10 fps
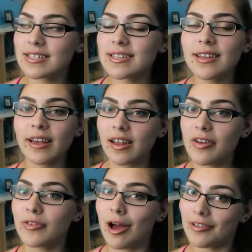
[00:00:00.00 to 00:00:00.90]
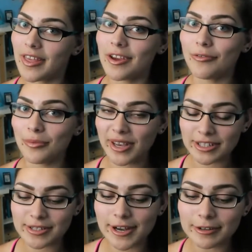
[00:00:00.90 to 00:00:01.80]
This is a lifelong thing for
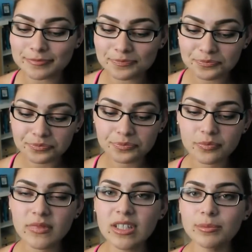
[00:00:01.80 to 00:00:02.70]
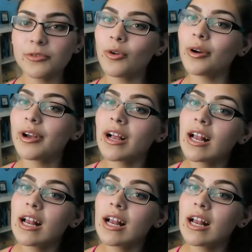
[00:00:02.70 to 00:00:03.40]
me. So before